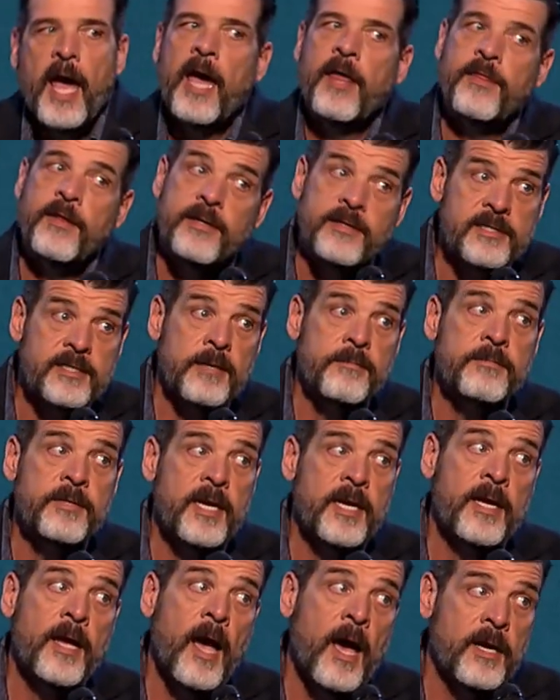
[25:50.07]
and that
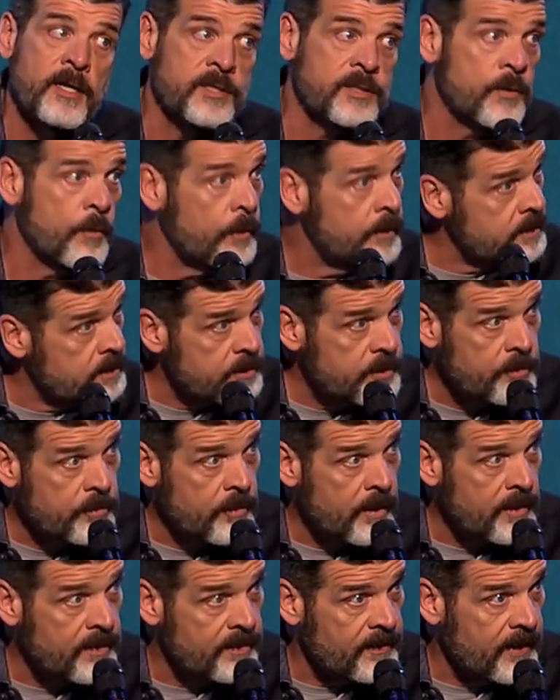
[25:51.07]
someday God is going to do
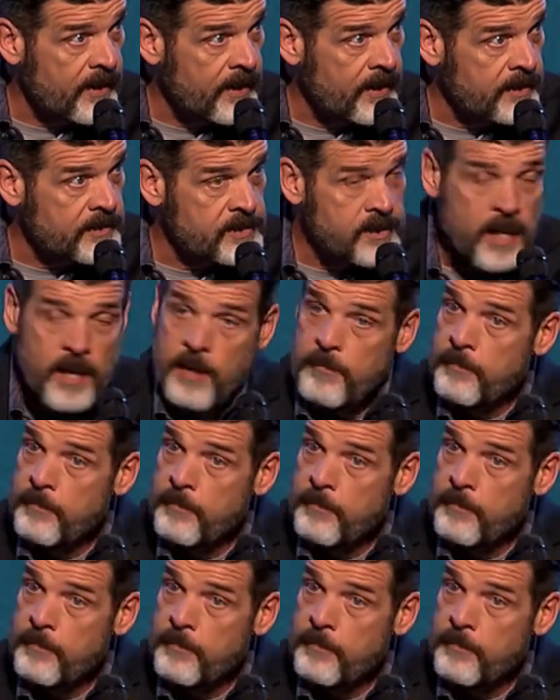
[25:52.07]
great things,